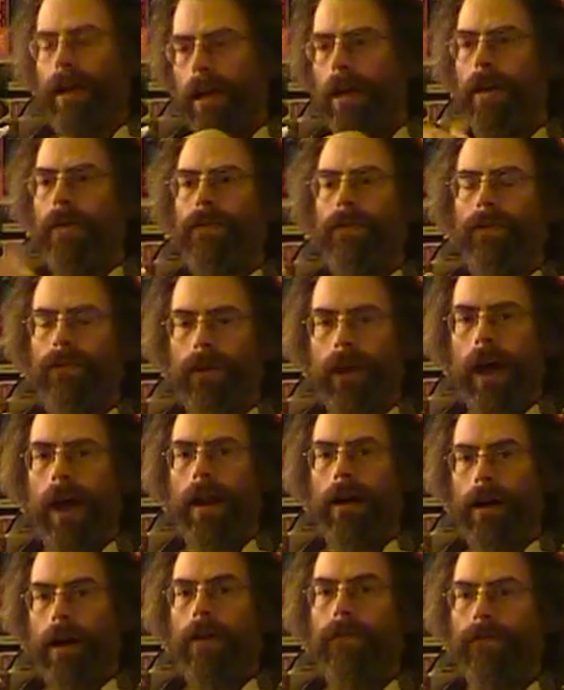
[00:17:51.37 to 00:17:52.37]
if you've
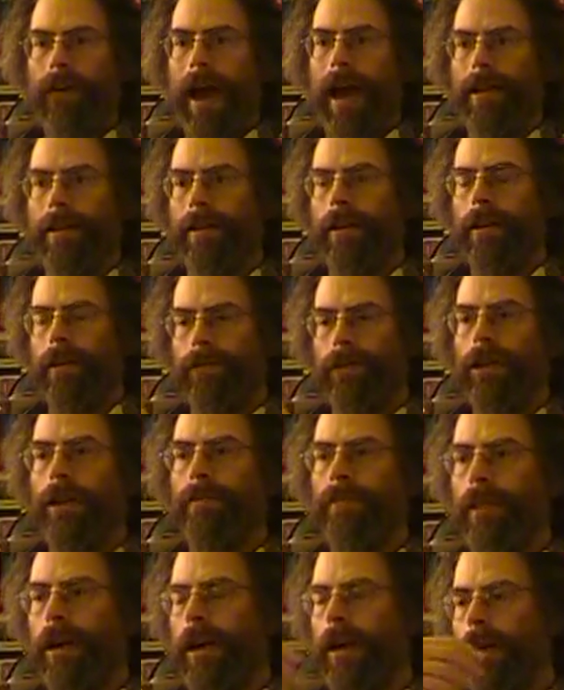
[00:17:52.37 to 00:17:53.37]
got a fast enough
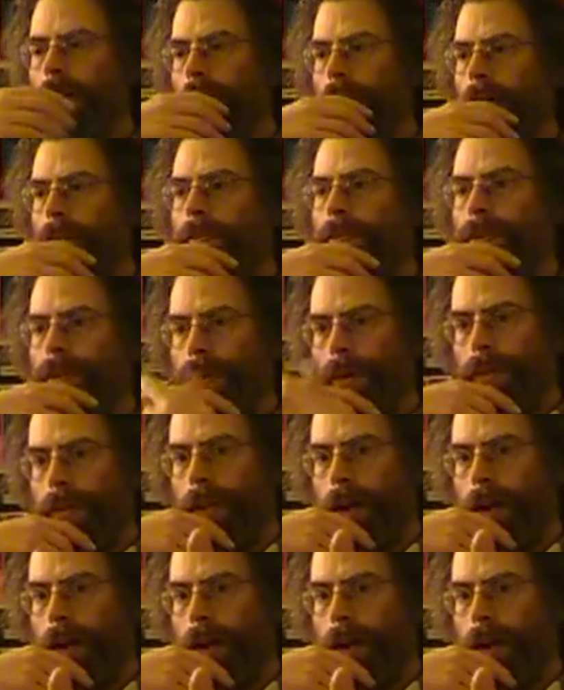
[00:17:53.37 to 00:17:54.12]
ship that it can jump through it,